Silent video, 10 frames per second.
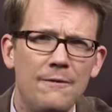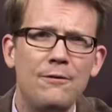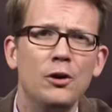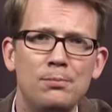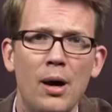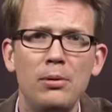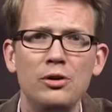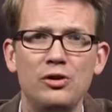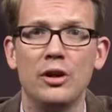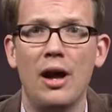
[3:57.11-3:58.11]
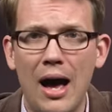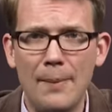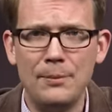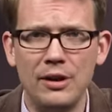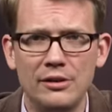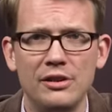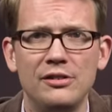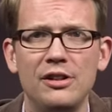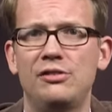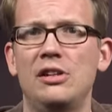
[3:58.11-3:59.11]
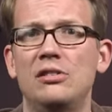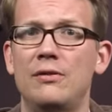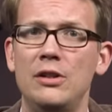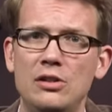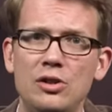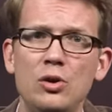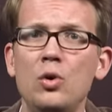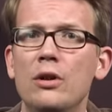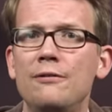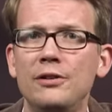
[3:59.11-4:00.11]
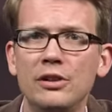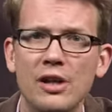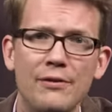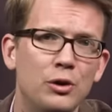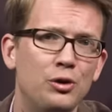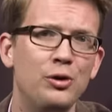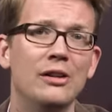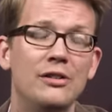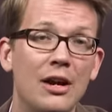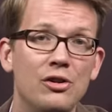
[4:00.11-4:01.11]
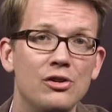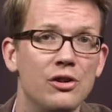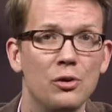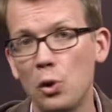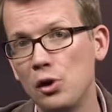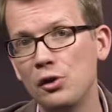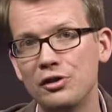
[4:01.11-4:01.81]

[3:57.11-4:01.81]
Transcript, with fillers: He first published on optics in 1672 in the Philosophical Transactions of the Royal